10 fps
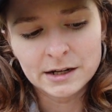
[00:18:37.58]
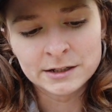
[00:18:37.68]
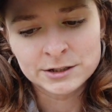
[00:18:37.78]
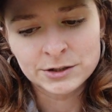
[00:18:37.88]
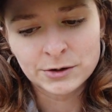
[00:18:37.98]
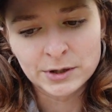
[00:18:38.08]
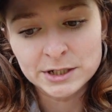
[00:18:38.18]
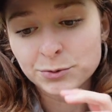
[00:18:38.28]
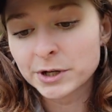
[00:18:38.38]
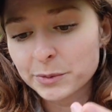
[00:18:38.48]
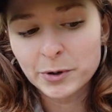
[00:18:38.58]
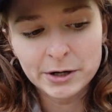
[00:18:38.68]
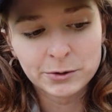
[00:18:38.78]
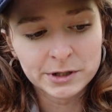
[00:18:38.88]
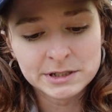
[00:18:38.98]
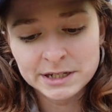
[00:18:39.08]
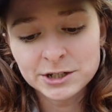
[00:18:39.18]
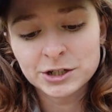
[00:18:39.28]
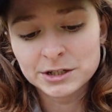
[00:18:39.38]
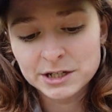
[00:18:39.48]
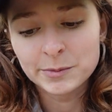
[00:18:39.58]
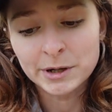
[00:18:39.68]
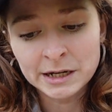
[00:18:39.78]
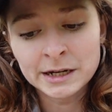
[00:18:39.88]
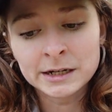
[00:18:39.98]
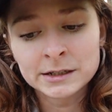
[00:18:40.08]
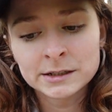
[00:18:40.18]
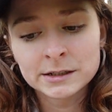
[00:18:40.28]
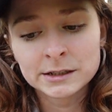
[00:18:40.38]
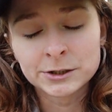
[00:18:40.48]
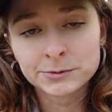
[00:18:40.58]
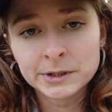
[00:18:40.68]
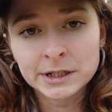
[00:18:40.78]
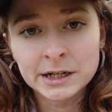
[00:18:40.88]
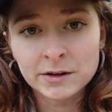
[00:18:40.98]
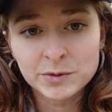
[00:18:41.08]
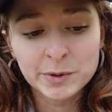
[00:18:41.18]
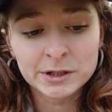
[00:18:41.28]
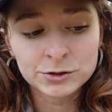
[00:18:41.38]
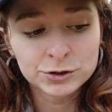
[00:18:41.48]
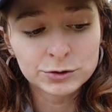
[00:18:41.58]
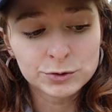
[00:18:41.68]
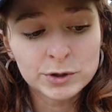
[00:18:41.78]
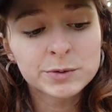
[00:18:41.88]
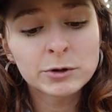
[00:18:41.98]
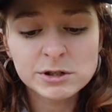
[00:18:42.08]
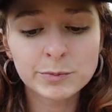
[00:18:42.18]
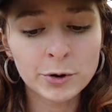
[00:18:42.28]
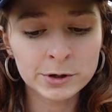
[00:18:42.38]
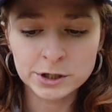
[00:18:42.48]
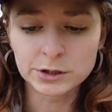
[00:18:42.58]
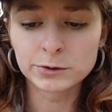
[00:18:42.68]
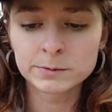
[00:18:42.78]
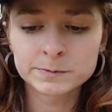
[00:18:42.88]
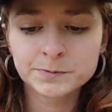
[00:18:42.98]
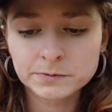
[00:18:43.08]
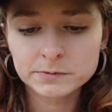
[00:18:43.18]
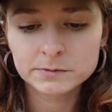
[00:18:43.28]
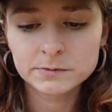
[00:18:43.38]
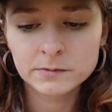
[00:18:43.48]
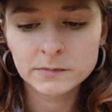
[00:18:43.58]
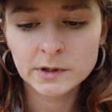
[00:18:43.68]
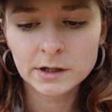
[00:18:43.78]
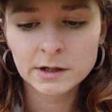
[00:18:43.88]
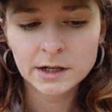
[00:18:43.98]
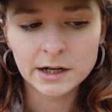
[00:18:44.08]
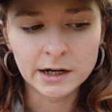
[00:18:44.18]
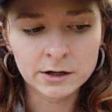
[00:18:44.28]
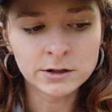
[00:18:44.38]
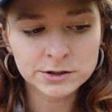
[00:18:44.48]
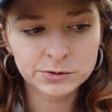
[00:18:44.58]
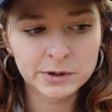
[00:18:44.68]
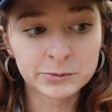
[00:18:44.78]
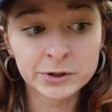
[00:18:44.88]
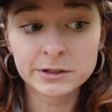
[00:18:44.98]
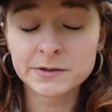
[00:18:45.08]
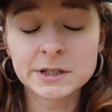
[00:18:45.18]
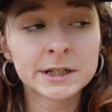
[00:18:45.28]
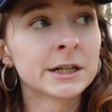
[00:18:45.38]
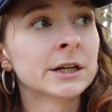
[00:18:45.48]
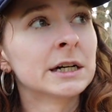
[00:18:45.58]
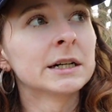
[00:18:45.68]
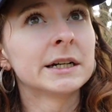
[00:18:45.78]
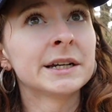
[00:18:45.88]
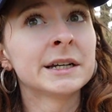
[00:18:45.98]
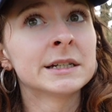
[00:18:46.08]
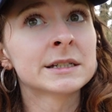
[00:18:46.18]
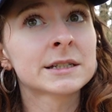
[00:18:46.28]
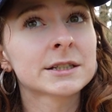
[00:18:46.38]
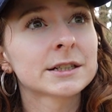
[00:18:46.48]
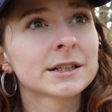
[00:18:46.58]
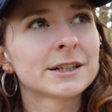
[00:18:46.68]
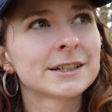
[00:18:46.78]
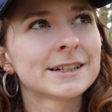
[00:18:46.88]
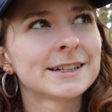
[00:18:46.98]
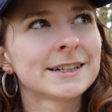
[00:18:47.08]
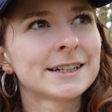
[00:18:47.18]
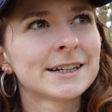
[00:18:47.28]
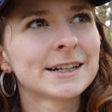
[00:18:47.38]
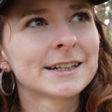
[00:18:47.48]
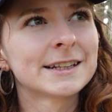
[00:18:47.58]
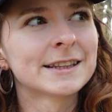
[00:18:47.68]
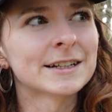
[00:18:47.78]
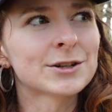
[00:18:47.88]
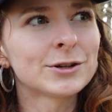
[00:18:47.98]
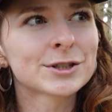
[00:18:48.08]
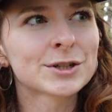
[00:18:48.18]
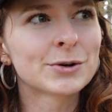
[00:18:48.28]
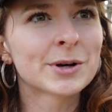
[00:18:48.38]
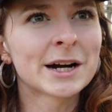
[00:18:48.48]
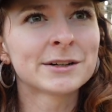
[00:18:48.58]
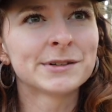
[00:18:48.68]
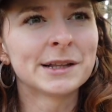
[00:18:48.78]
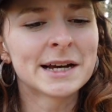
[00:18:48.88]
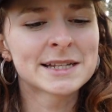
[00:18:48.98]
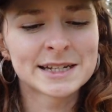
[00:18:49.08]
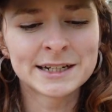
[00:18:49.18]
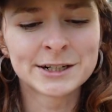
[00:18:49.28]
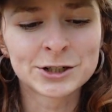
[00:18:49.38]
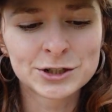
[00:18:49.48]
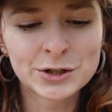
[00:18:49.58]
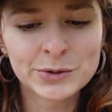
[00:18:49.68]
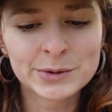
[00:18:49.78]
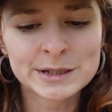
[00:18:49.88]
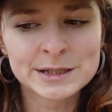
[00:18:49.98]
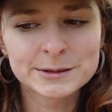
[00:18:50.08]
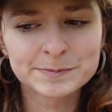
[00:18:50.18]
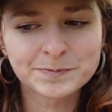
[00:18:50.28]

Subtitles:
And so that's where the prioritization is coming in. Like you're really gonna have to pick and choose what's most important to you. And also what I'm really feeling here is, that's also kind of a lesson here too, is